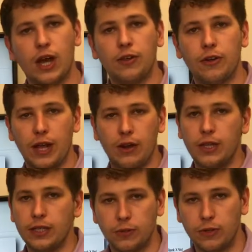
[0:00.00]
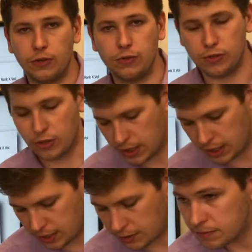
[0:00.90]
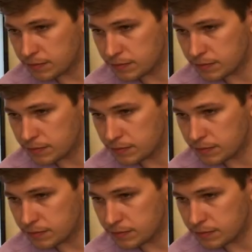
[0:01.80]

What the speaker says: other areas where users are clicking?